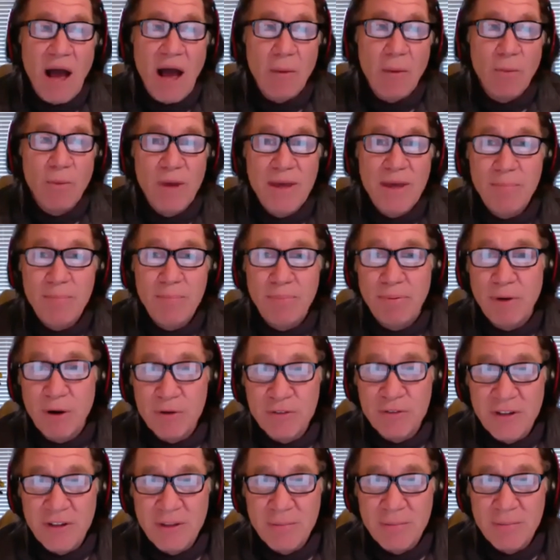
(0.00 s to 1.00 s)
We
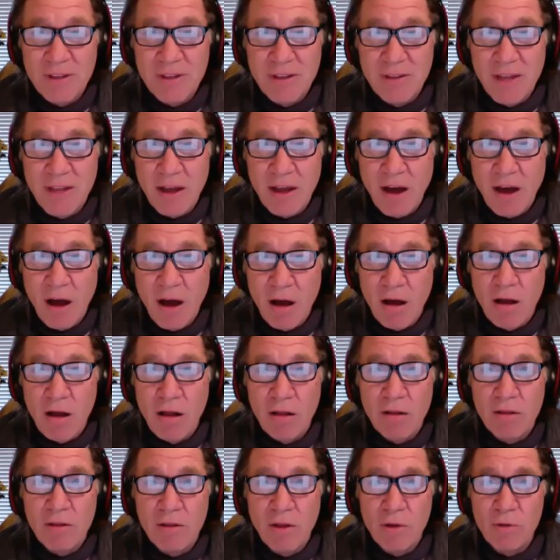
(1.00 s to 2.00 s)
personally believe that
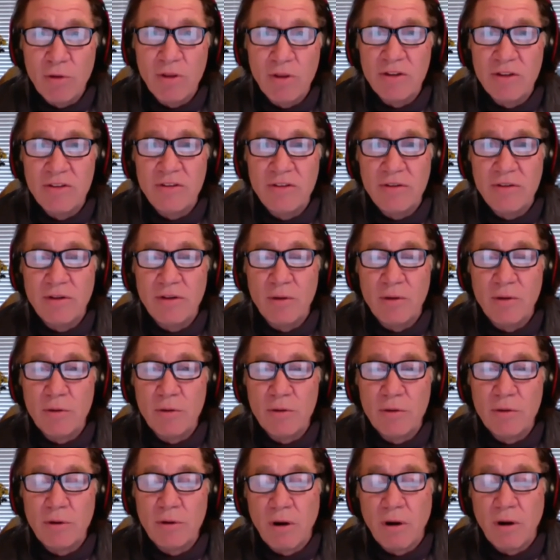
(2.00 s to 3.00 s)
all
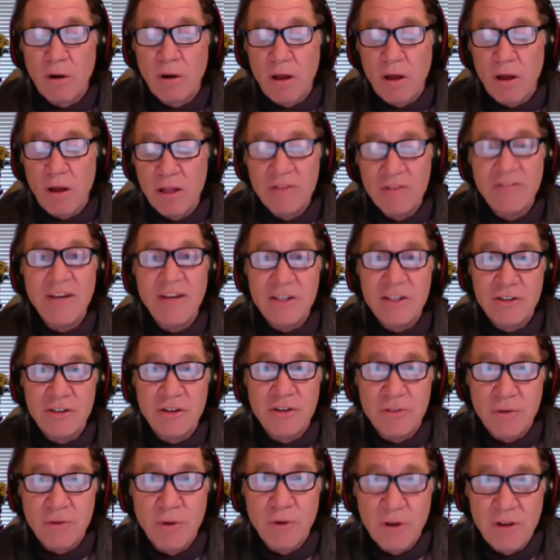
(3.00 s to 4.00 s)
all
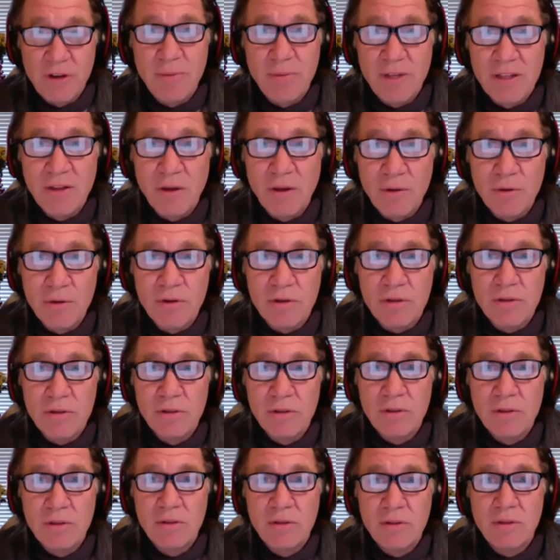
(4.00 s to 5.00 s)
innovation is going to be local.
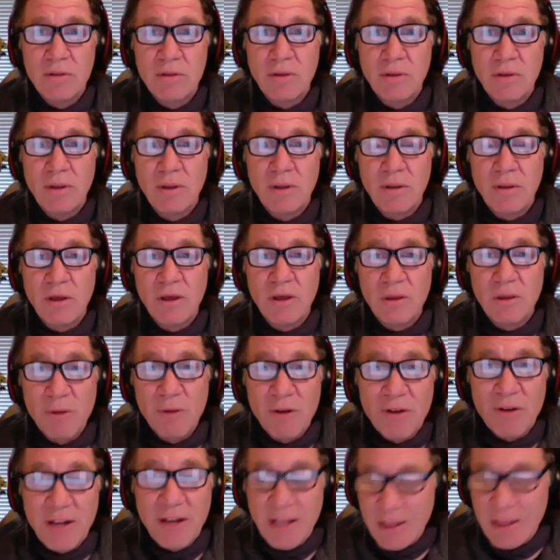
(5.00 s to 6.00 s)

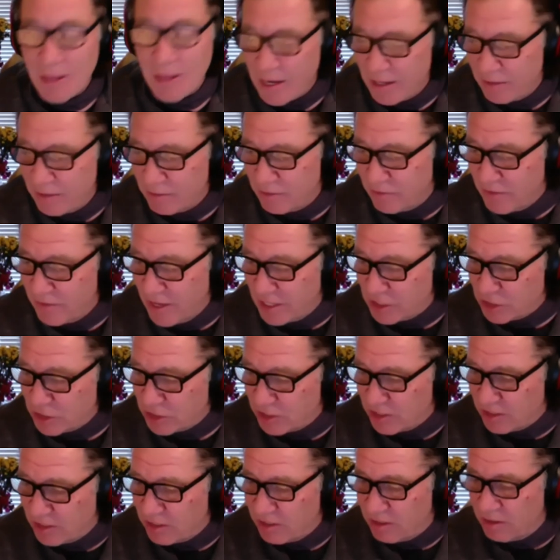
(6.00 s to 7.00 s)
Community-led
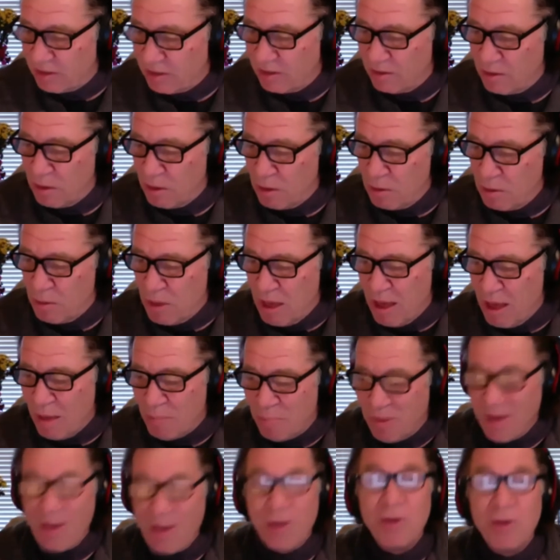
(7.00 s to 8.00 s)
innovation
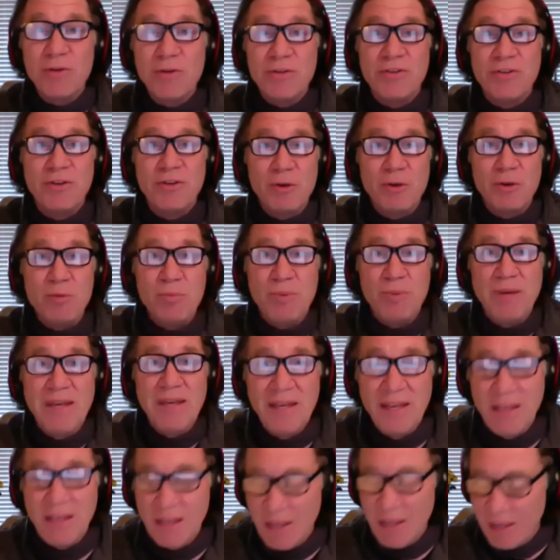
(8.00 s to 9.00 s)
appears to
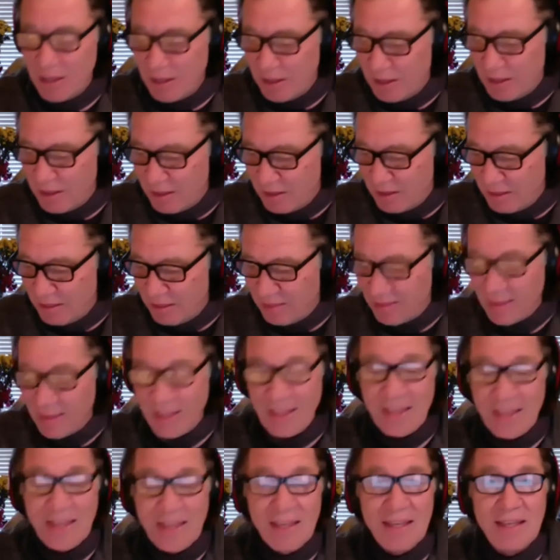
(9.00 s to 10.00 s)
be
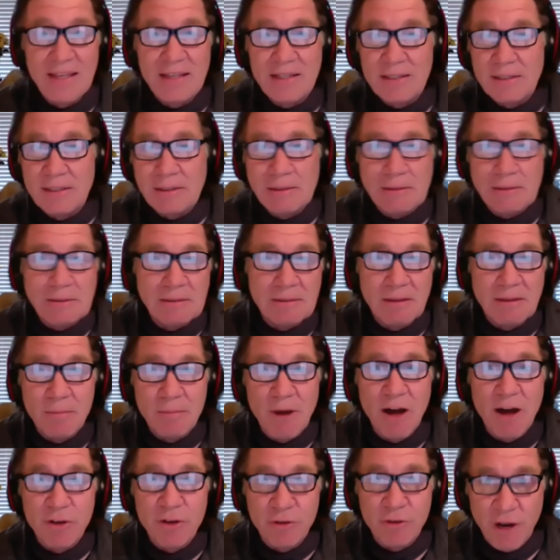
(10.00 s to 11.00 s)
the
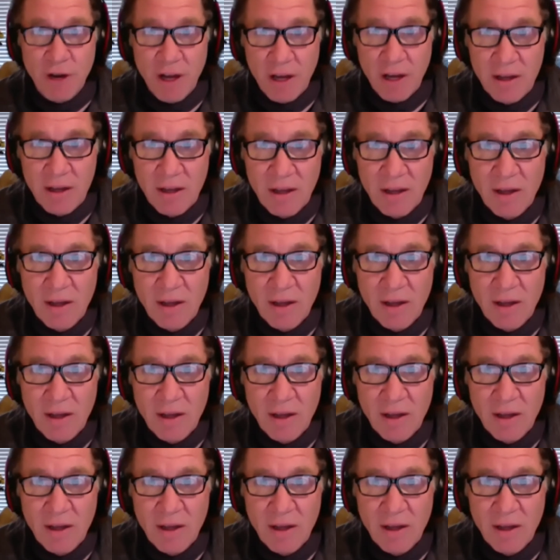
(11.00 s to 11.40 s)
mantra